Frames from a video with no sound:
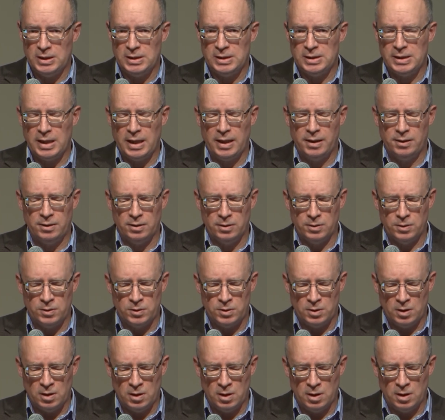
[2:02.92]
standards,
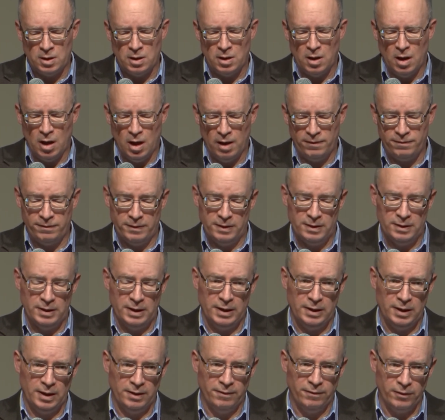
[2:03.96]
often
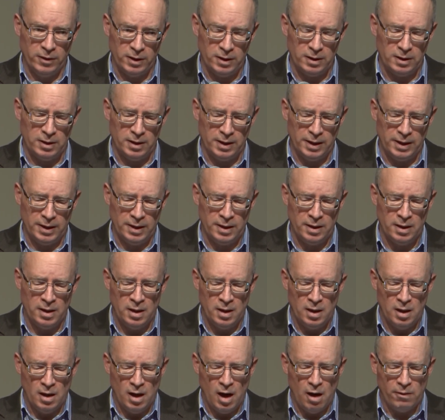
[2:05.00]
inadvertently,
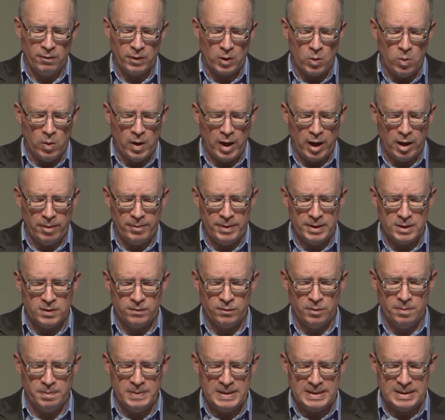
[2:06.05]
are requirements for
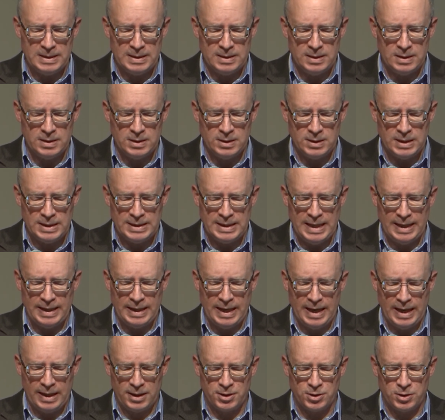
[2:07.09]
businesses to take
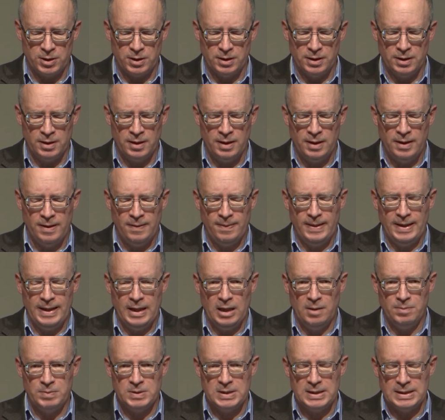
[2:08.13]
action that
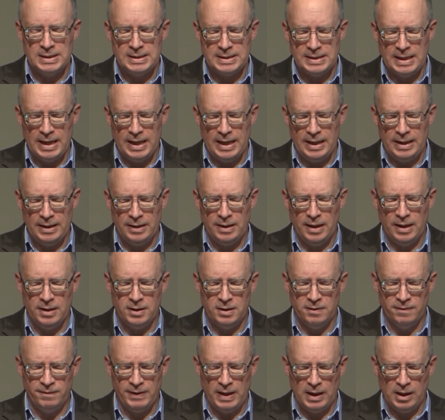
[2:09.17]
help sustain and
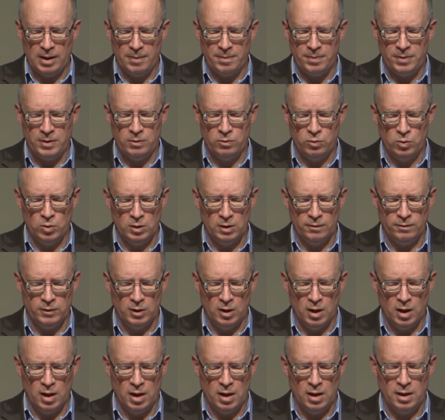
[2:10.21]
develop the rule of
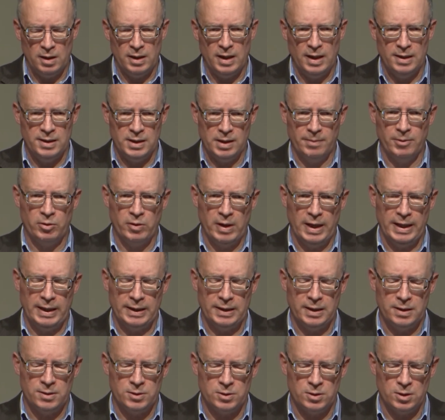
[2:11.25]
law and democratic
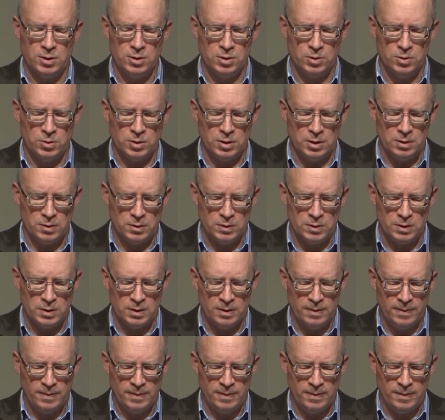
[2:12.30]
institutions.